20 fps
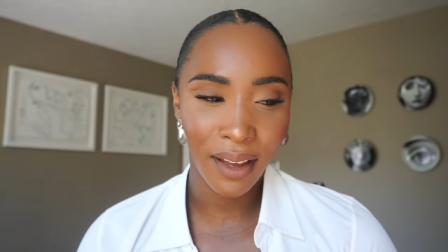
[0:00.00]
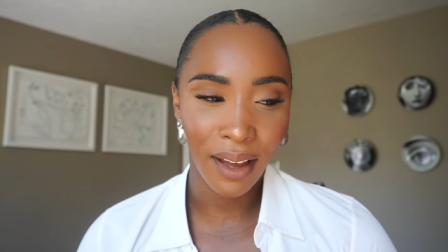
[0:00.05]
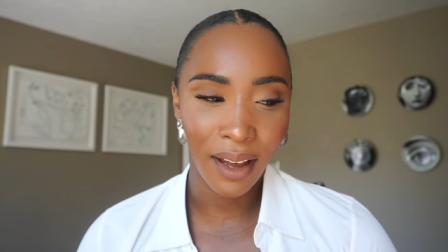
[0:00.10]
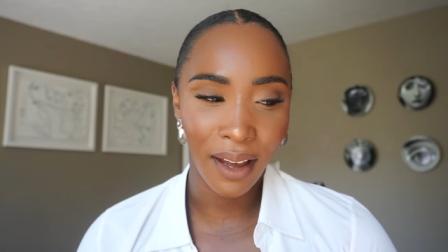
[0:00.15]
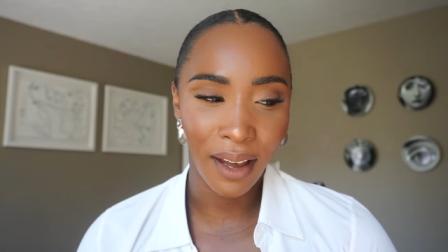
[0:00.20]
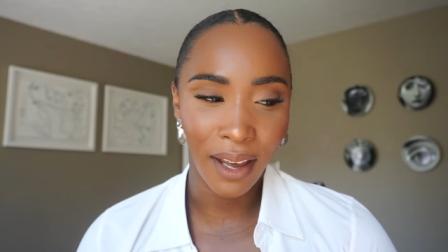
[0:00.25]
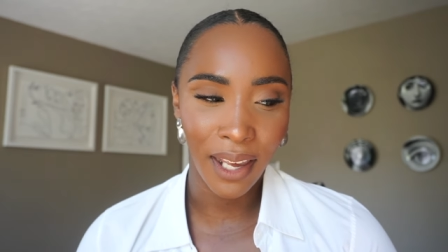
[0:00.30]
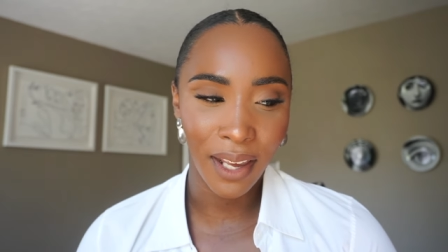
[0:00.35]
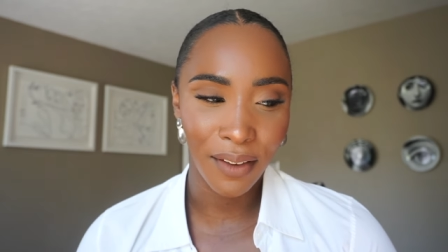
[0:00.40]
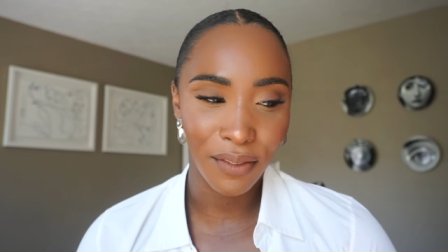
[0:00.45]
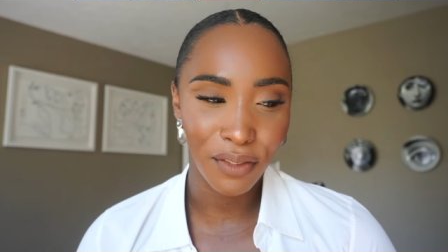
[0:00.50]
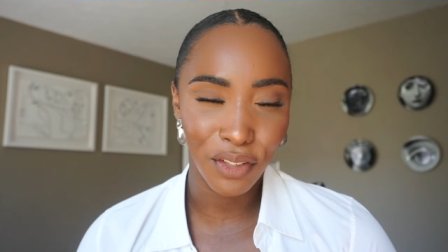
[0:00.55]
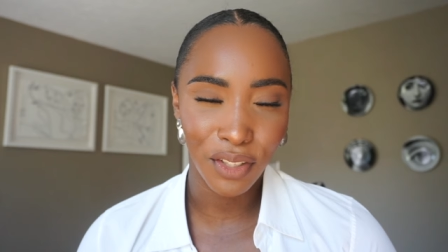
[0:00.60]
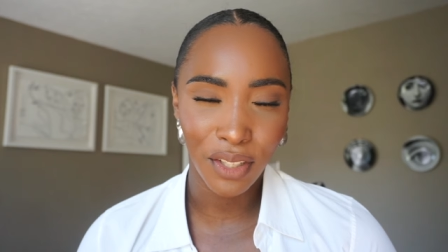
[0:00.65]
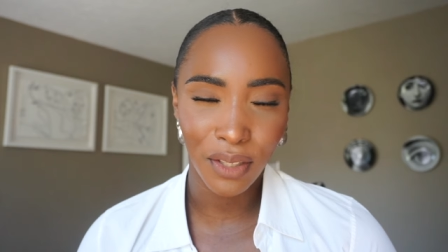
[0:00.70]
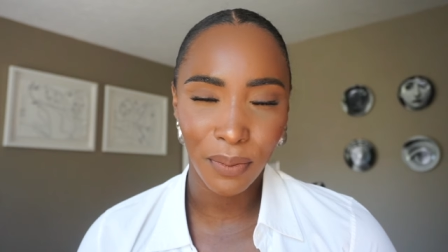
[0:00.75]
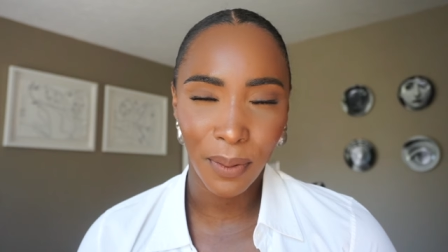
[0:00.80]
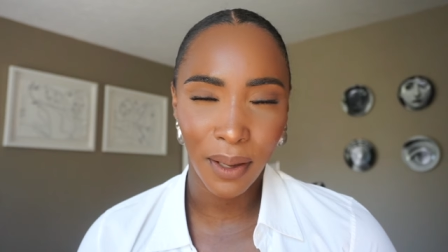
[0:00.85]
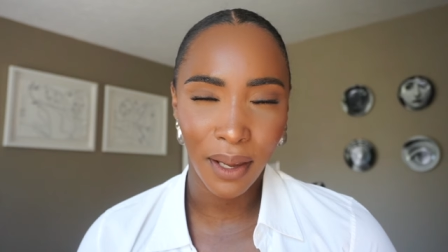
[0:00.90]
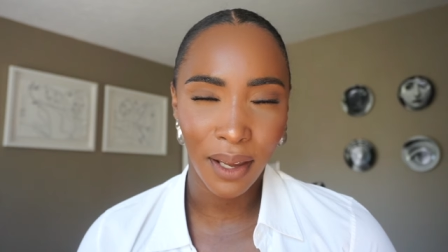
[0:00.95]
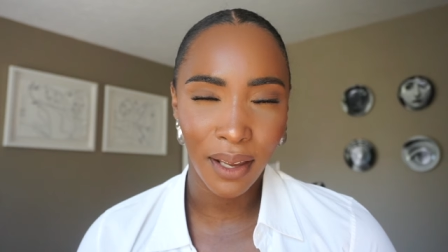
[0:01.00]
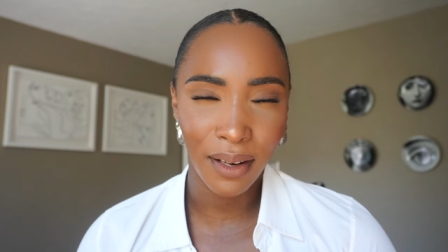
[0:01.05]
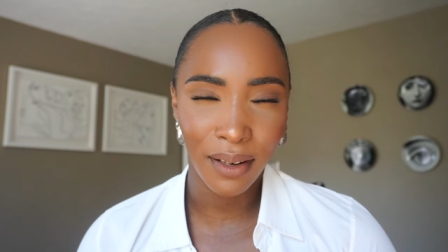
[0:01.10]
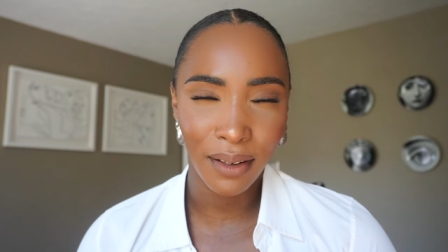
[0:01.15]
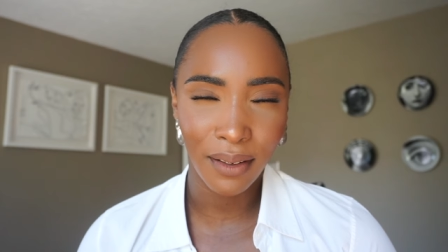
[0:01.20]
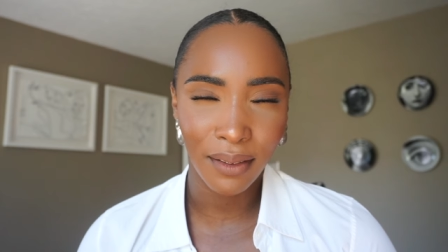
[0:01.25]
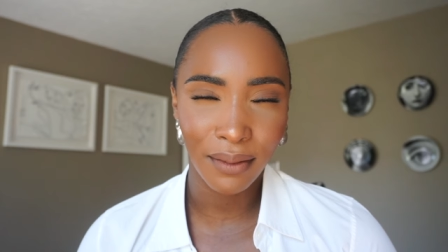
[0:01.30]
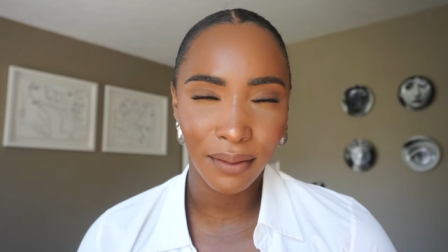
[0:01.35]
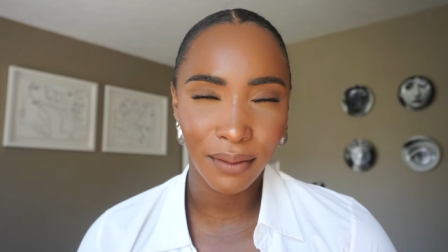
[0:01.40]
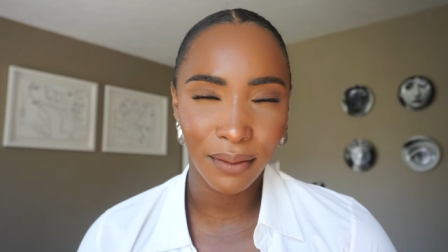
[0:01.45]
I have just
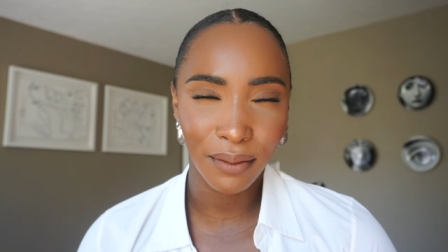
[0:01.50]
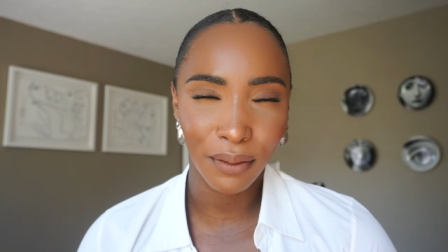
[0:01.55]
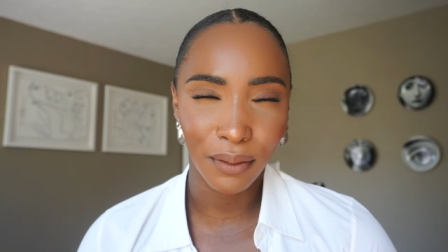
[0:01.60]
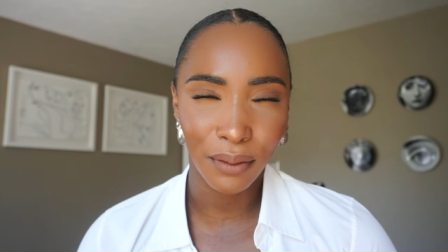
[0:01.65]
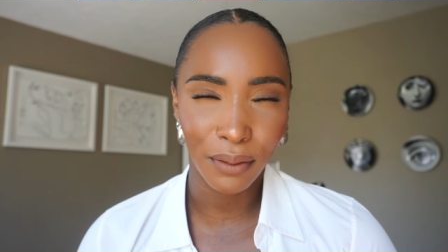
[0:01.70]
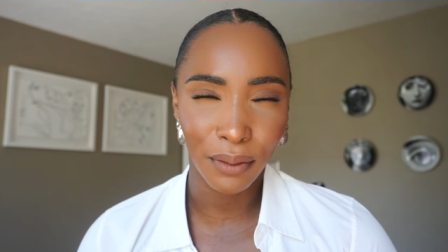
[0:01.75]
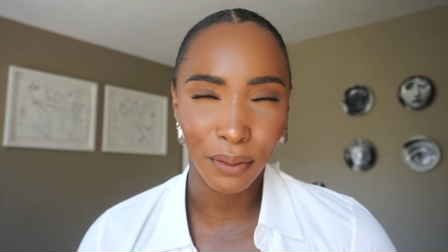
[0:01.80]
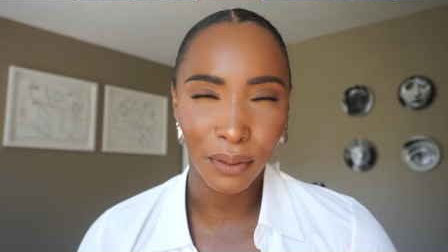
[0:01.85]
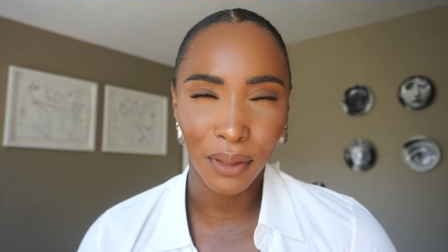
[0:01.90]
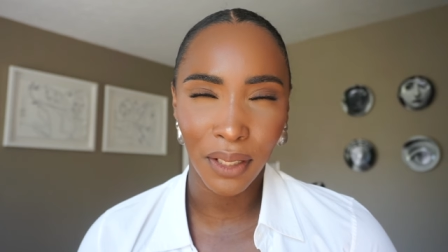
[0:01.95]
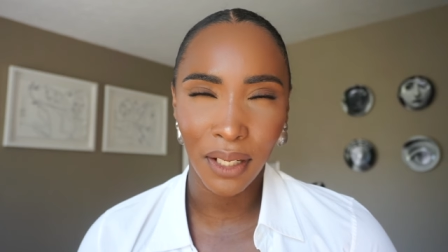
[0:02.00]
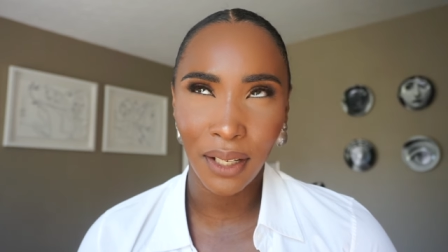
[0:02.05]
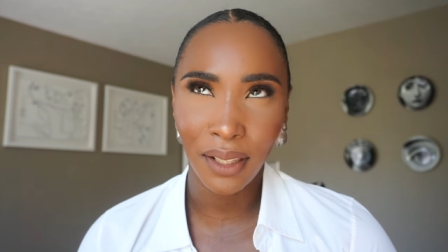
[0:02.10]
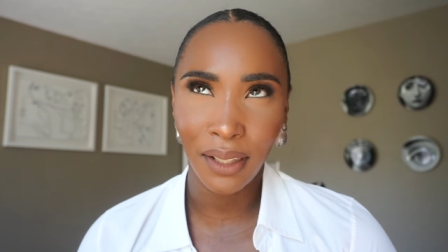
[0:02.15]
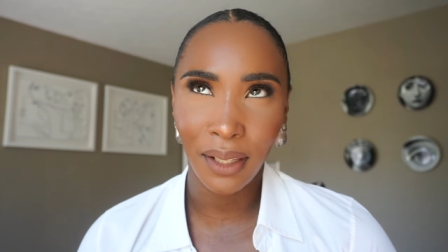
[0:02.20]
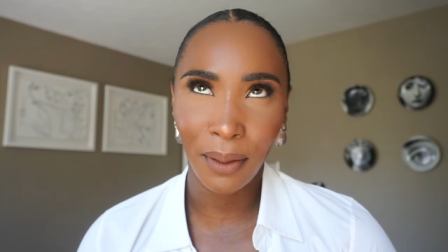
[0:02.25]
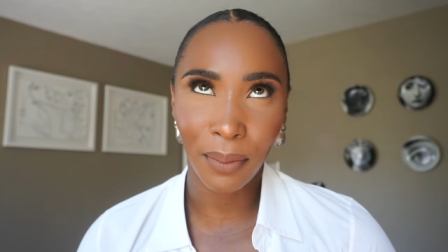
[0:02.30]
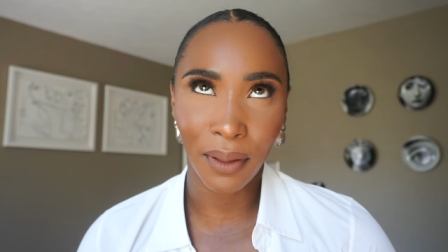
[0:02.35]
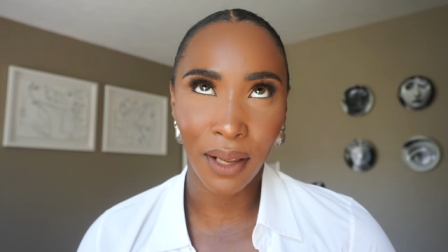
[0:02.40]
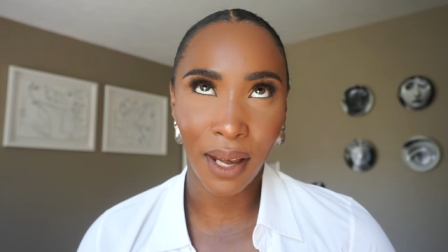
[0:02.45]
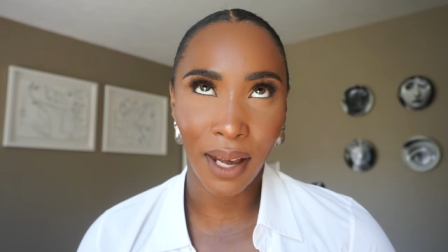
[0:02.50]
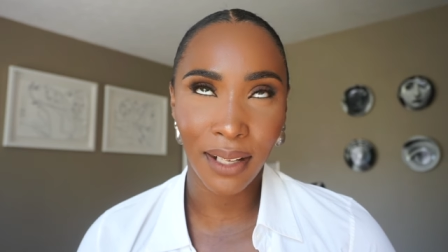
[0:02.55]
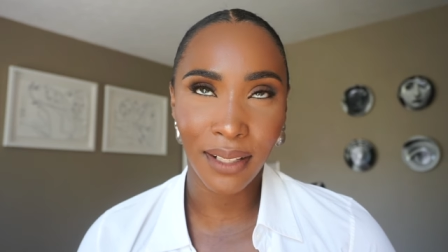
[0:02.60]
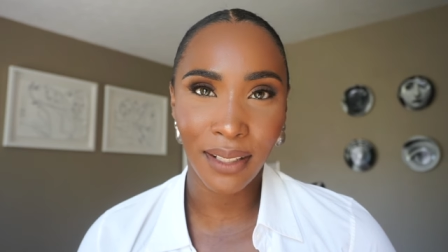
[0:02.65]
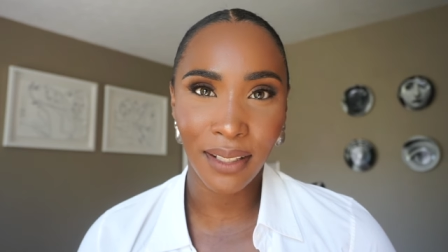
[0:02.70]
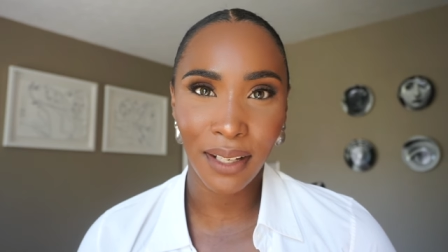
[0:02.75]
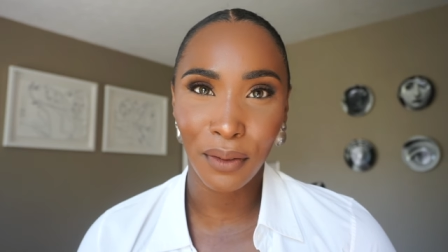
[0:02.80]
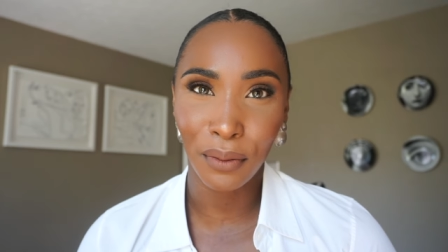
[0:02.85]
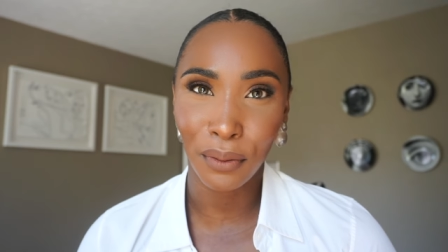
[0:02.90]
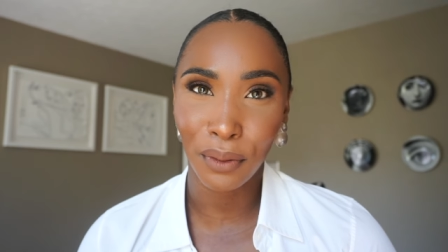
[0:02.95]
been really
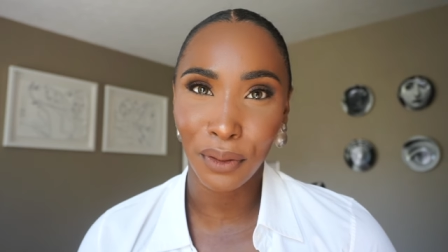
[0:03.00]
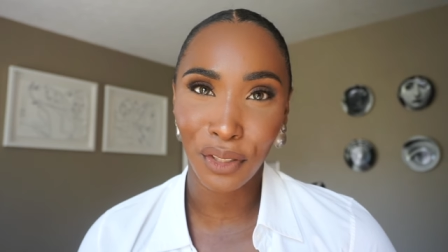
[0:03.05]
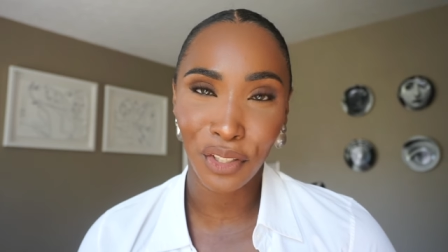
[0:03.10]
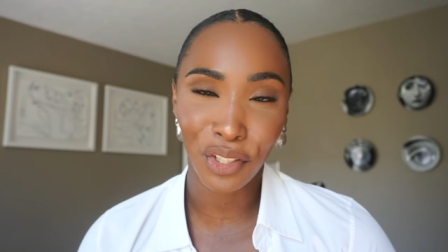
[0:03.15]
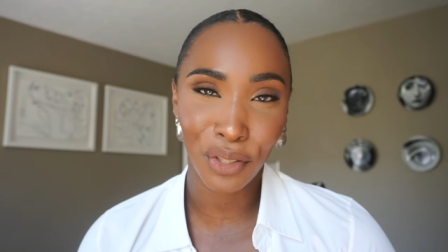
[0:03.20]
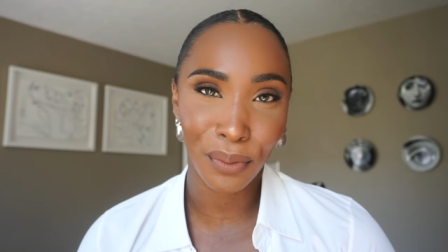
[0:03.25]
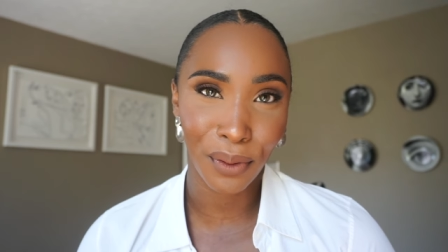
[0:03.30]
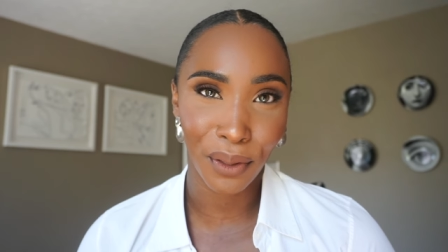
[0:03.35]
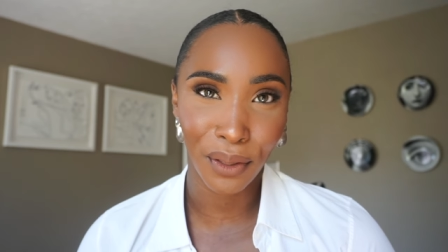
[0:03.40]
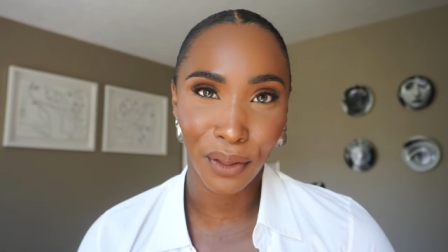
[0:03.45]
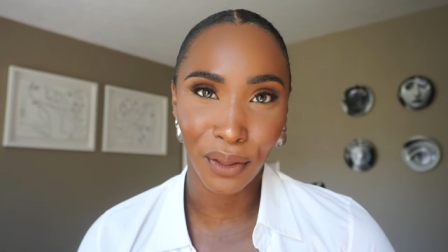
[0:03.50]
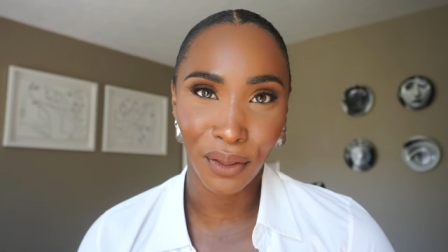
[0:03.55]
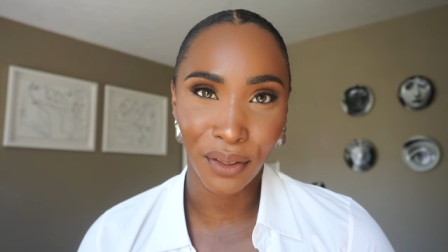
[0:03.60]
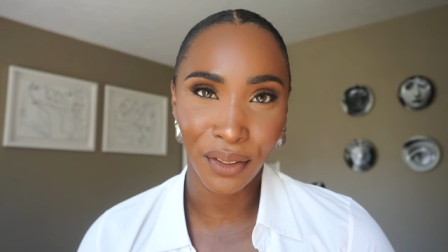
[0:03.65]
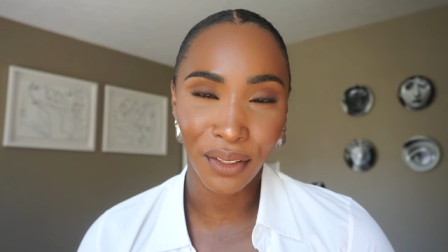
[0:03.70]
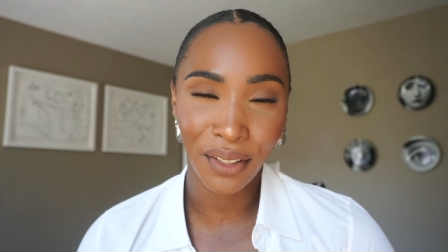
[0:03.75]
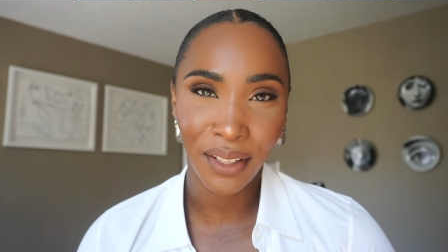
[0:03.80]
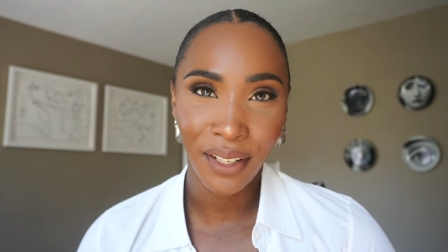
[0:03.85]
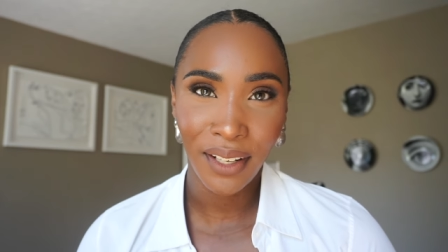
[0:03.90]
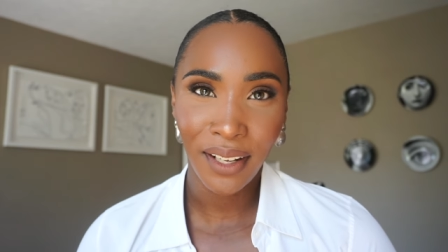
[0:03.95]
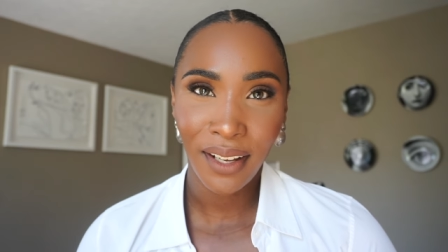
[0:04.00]
blessed and really spoiled